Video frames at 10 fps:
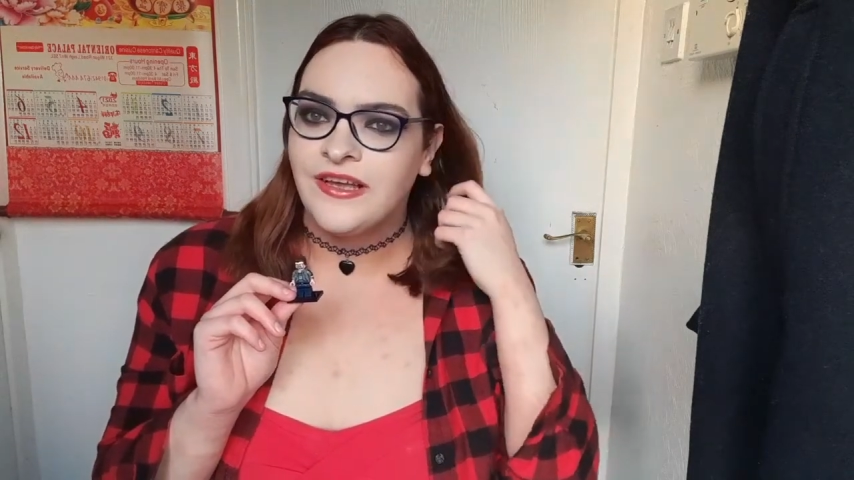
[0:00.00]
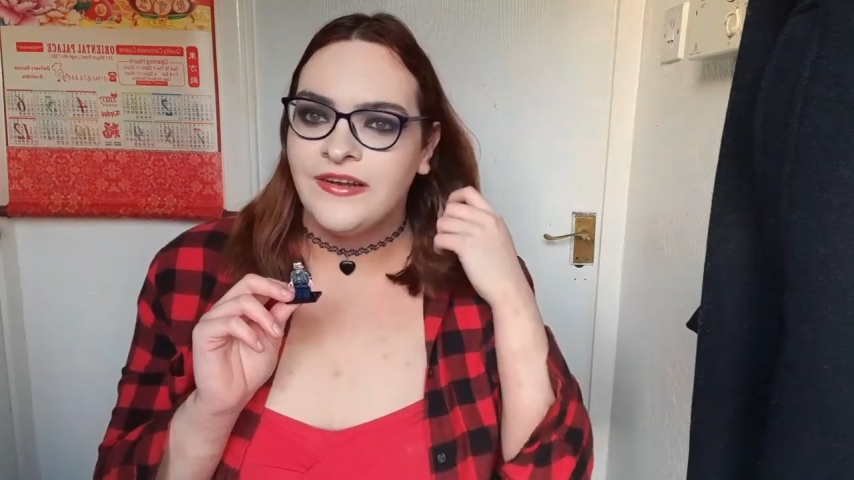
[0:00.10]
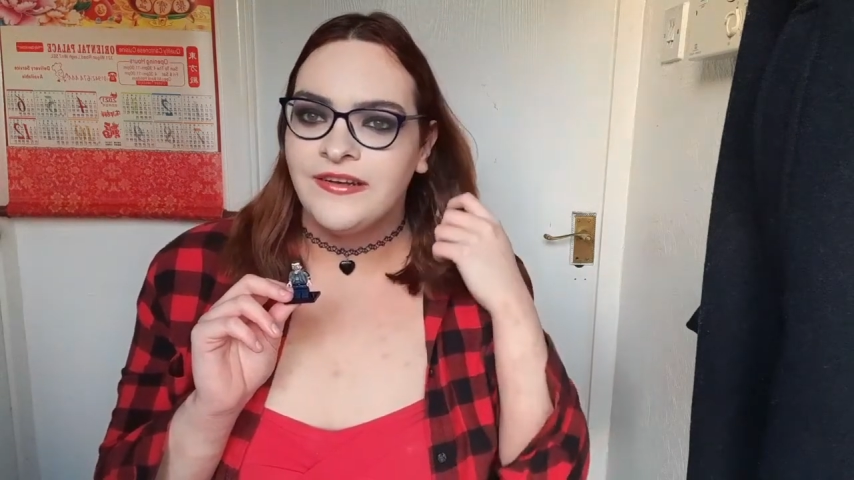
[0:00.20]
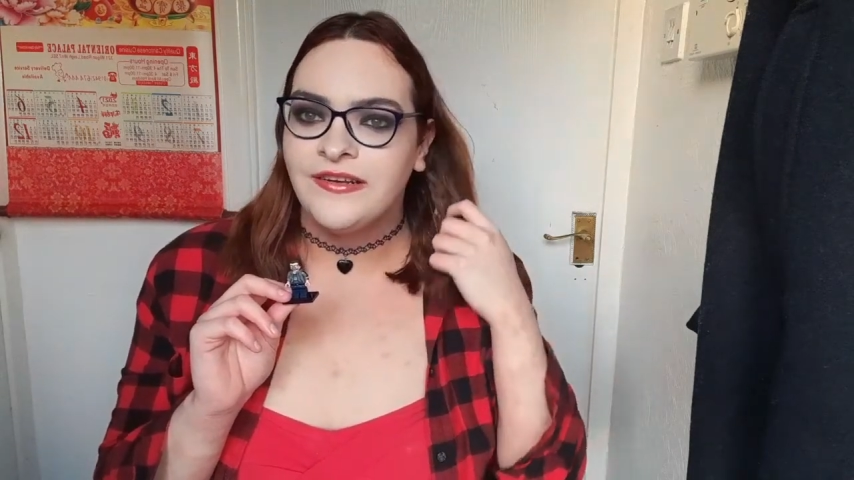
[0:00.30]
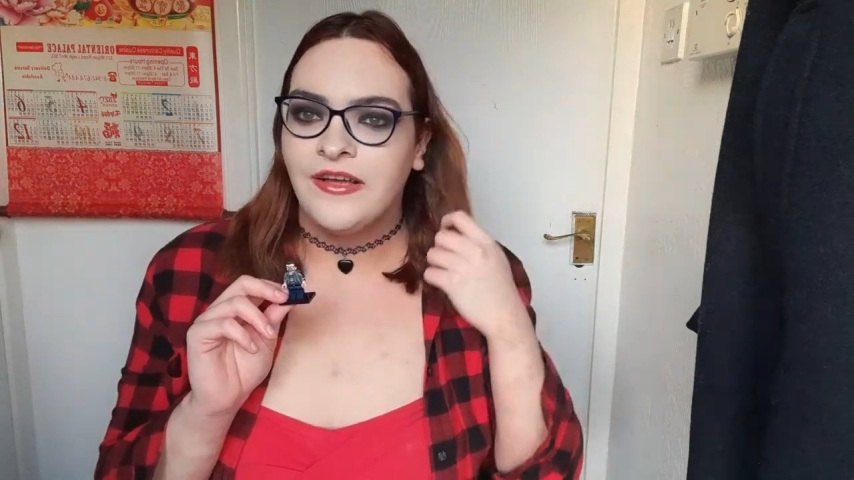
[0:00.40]

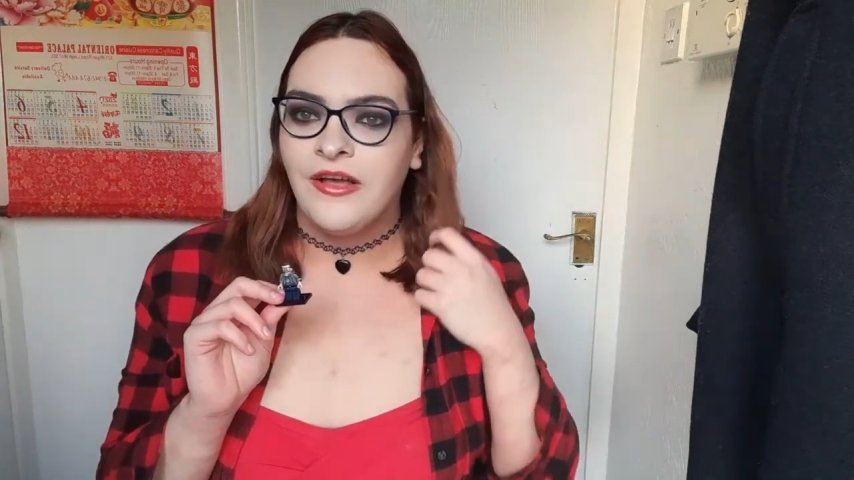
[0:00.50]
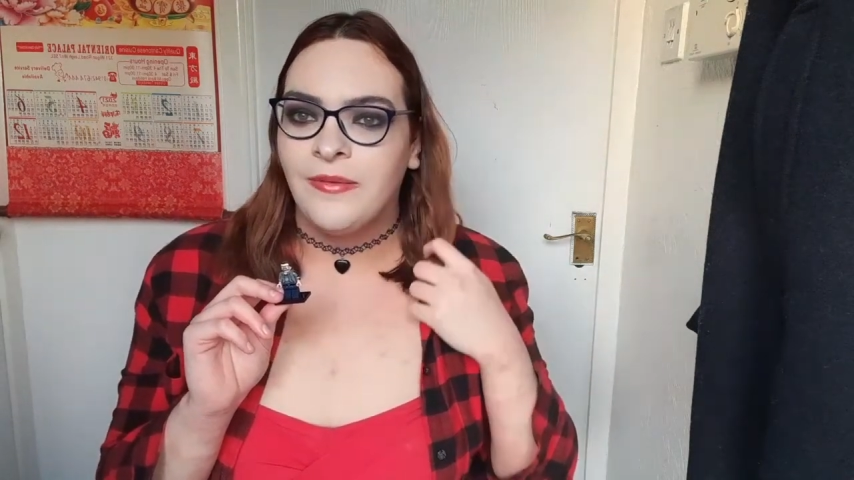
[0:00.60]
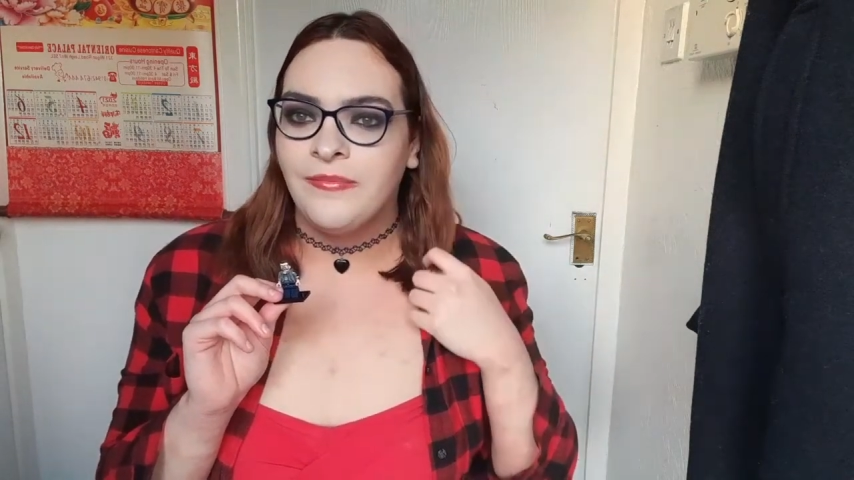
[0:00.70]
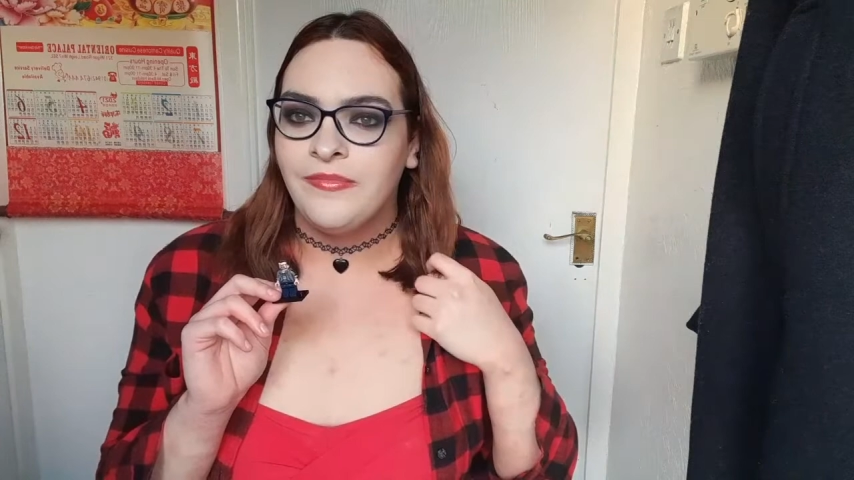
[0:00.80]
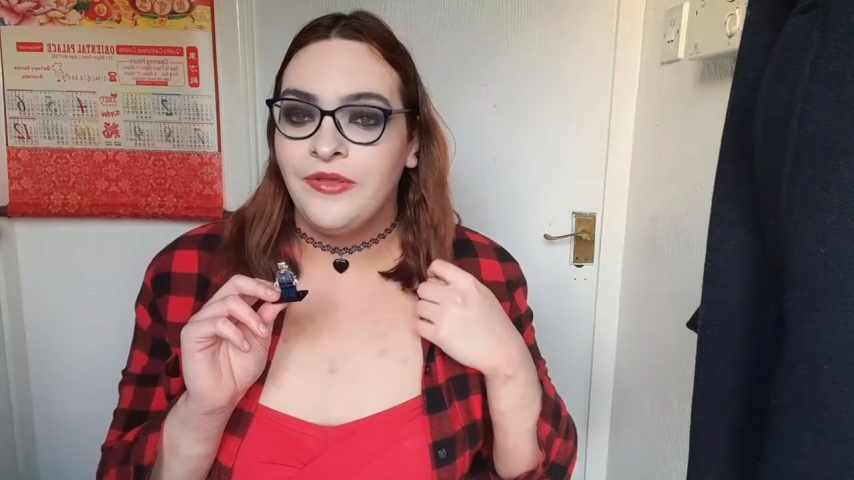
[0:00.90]
and
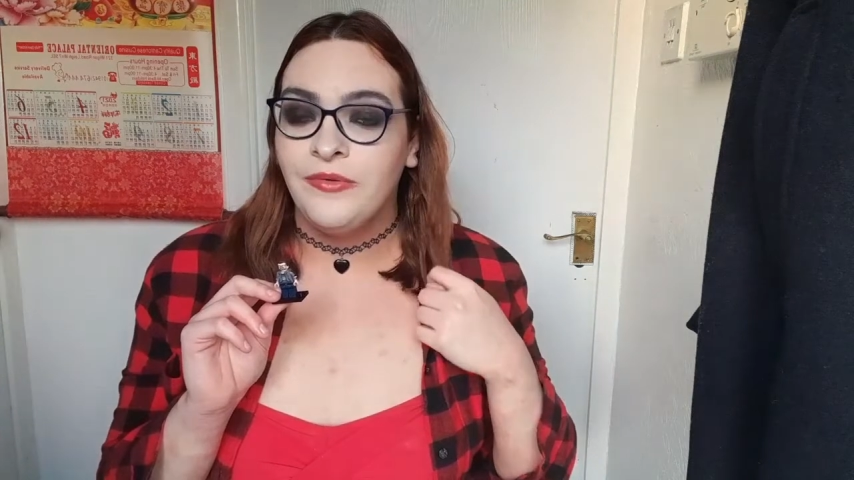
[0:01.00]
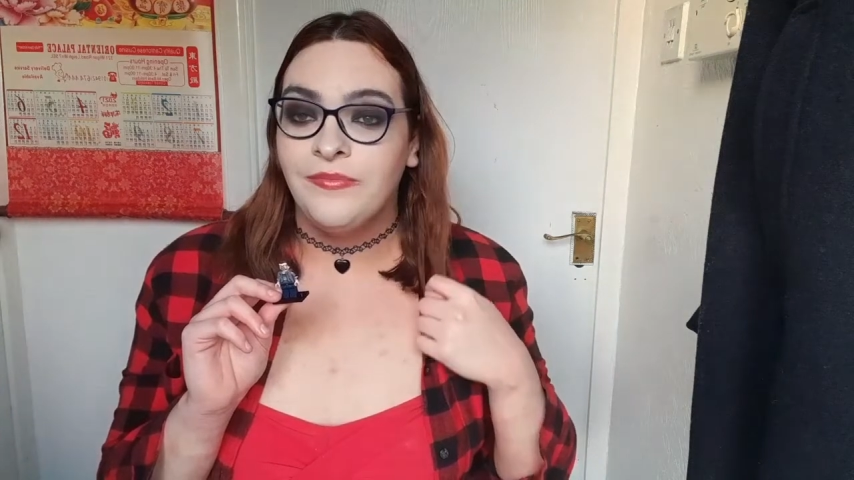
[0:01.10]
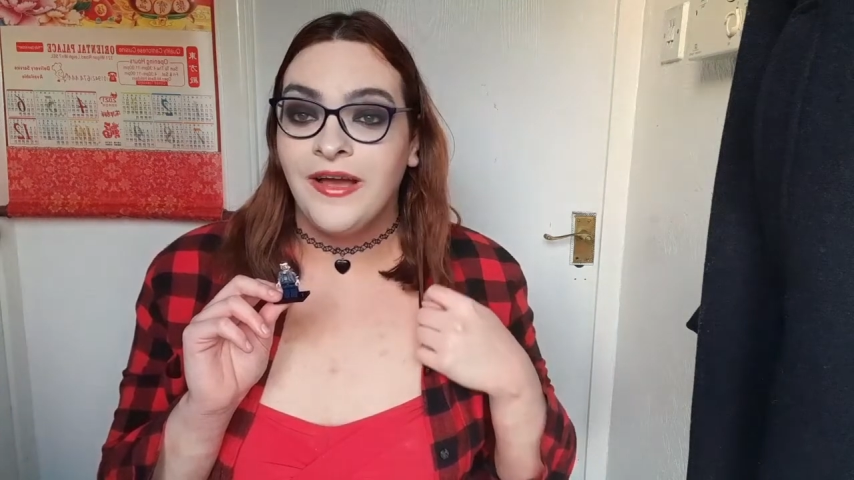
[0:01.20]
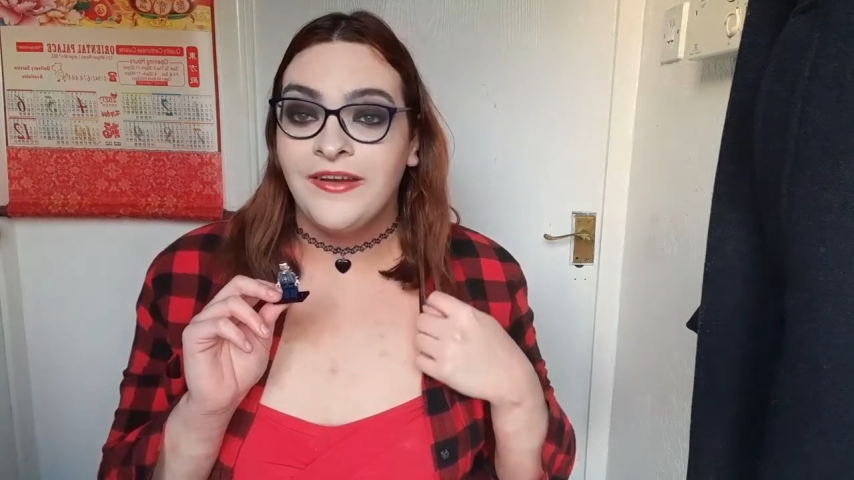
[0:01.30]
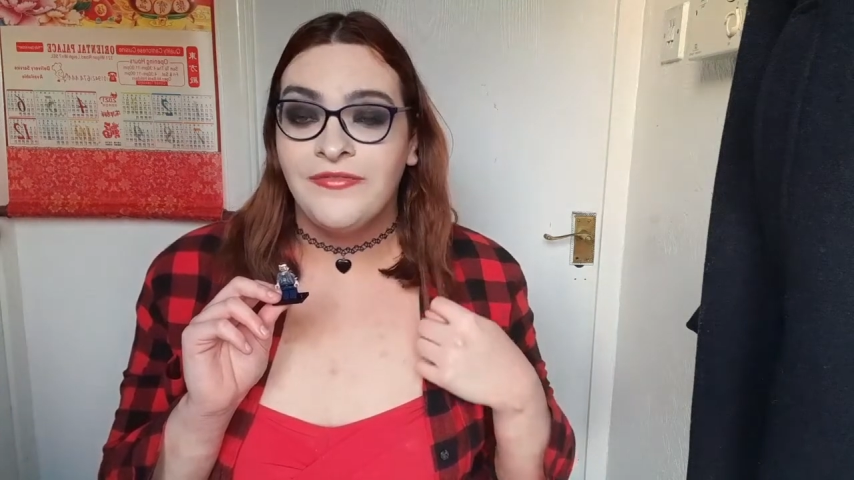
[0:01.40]
um, you
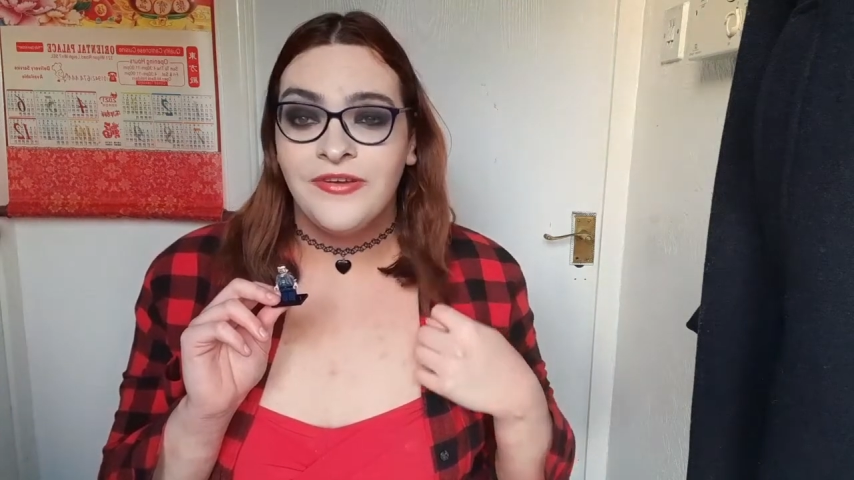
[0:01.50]
might have